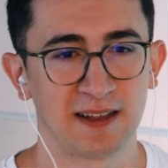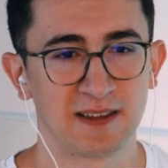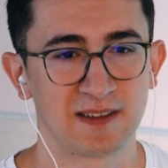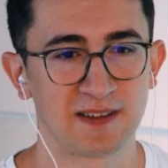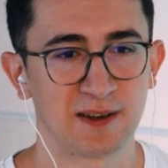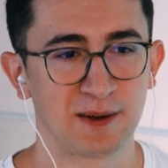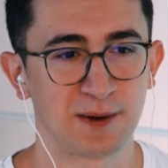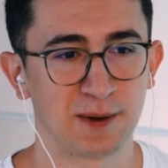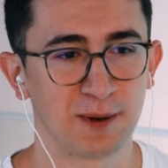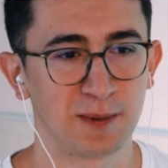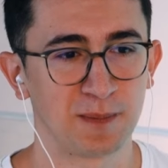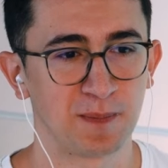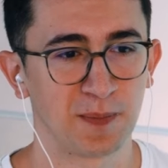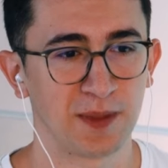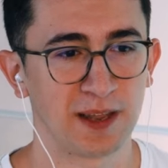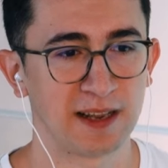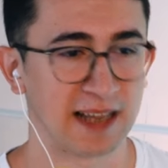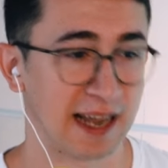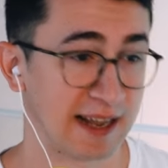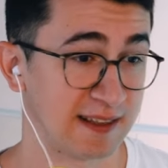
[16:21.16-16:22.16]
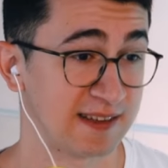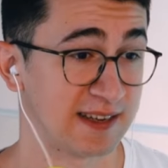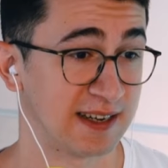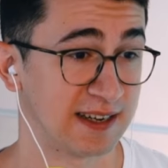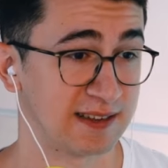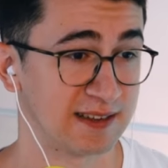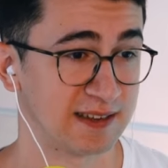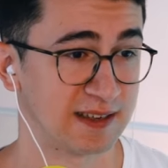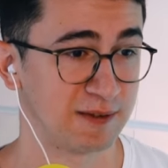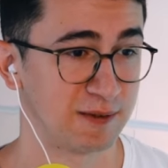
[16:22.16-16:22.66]
And so in that
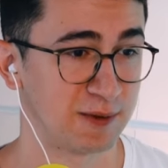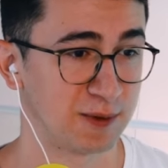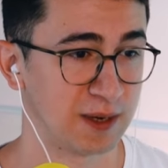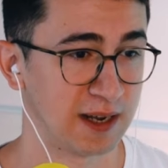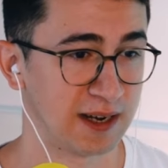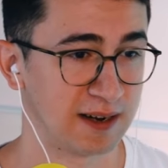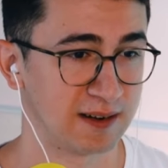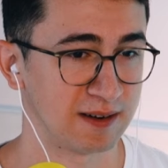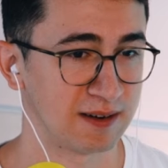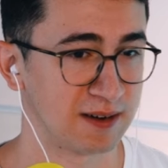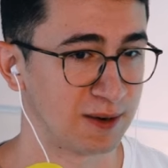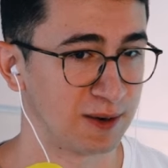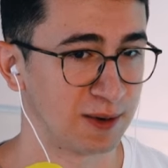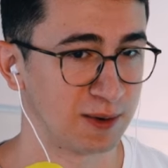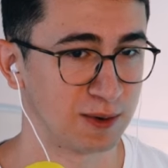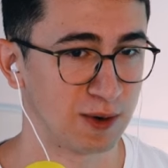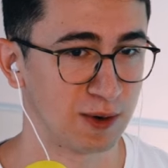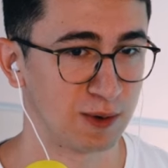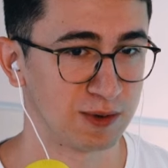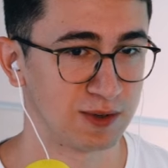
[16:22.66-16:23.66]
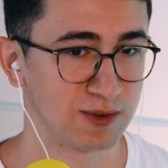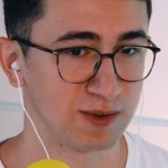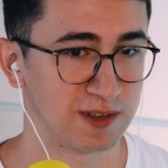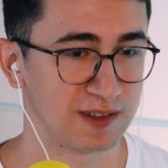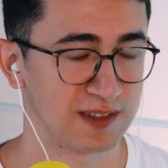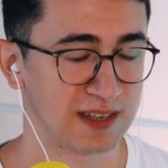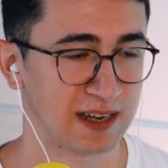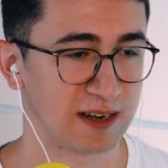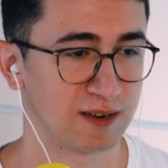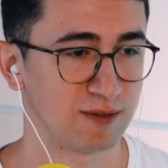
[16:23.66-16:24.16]
sense, if you then, you know, go into the
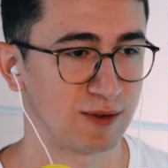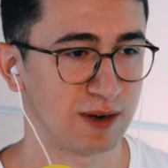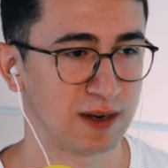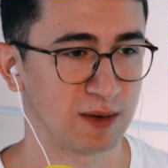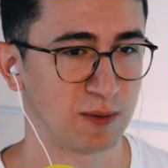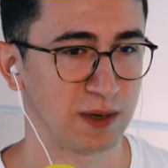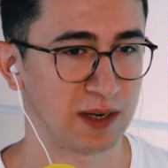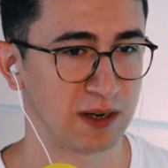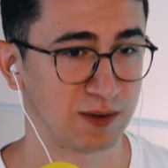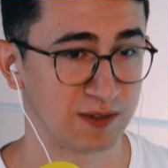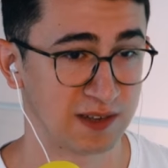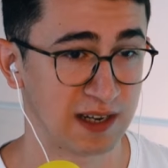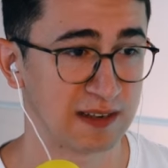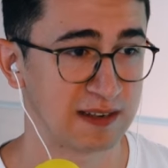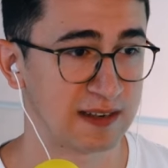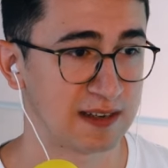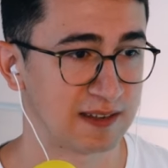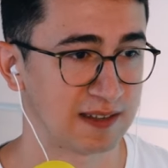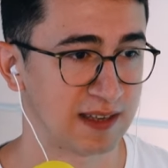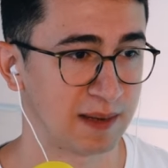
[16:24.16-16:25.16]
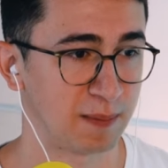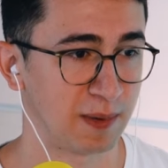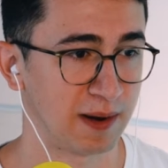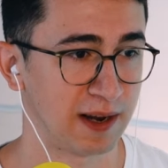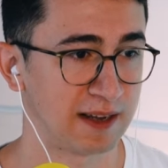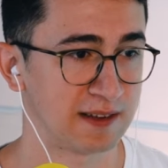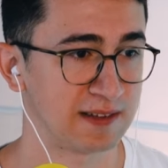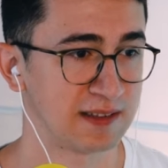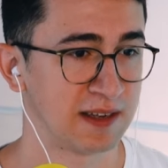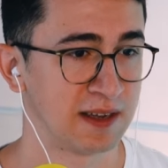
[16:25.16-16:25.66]
second rung where causality is then
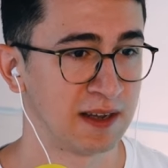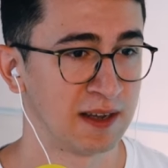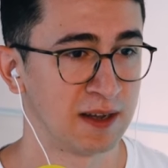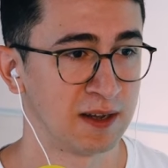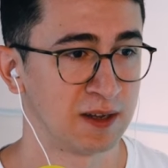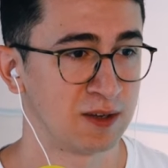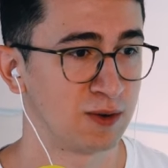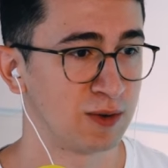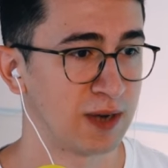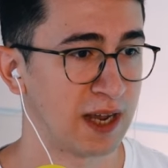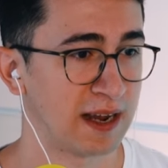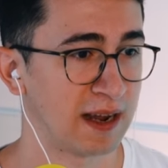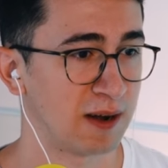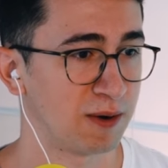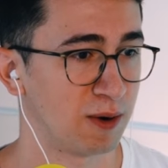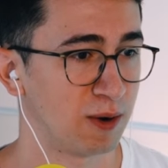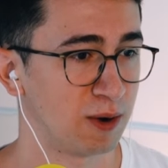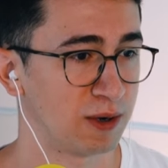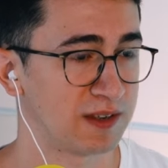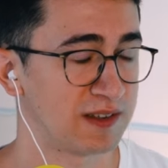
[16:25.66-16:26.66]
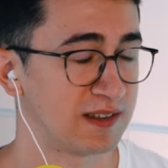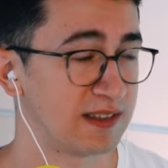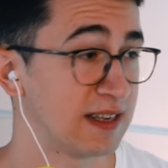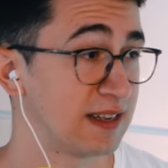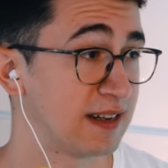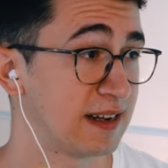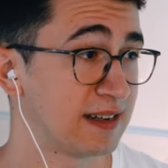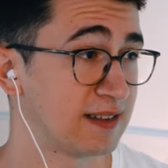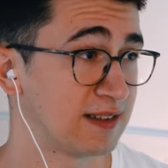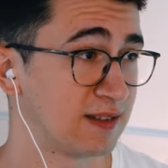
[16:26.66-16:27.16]
placed, you kick out all these
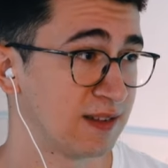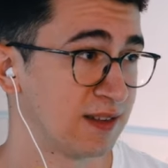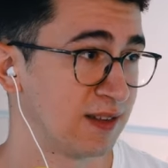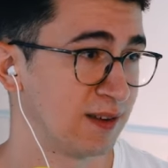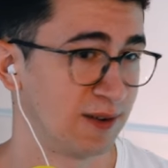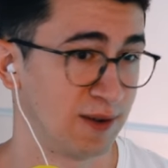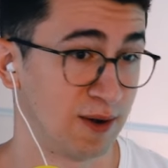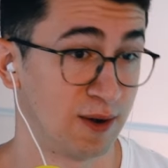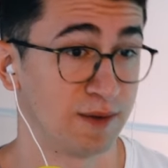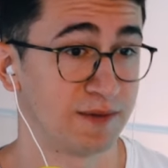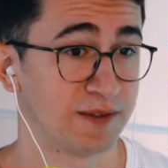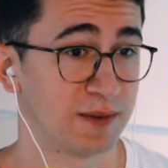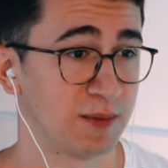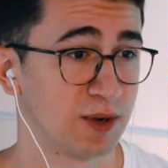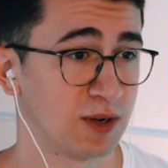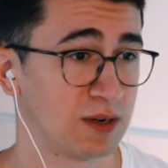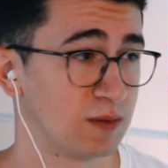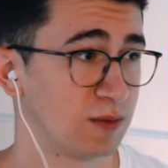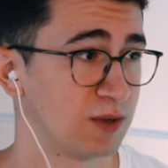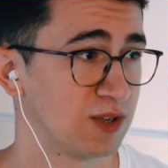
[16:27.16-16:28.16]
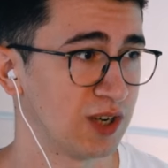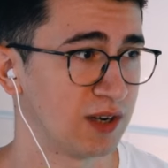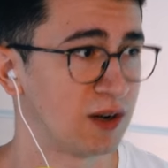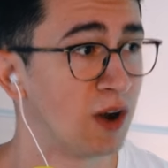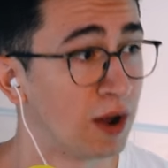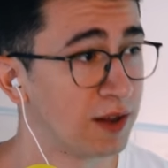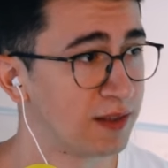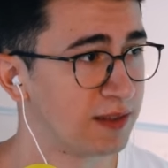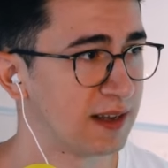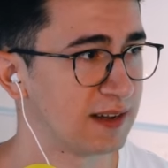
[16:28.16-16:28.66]
details of the model which are
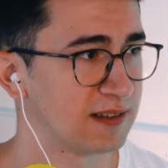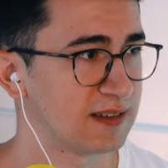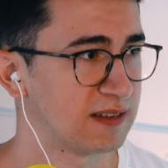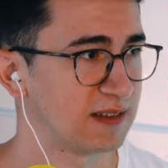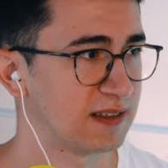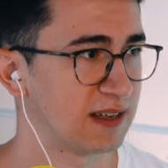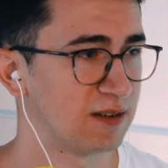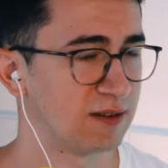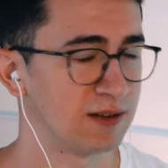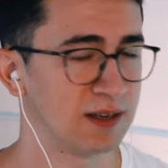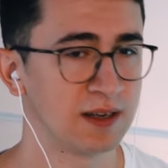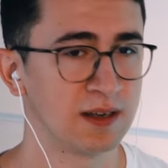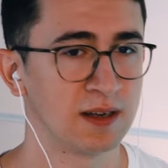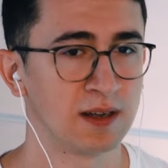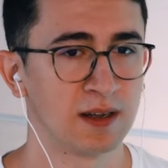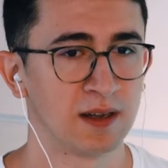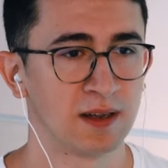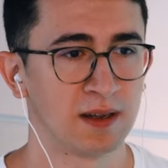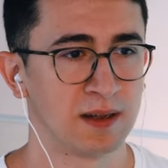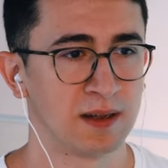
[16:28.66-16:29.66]
not necessary,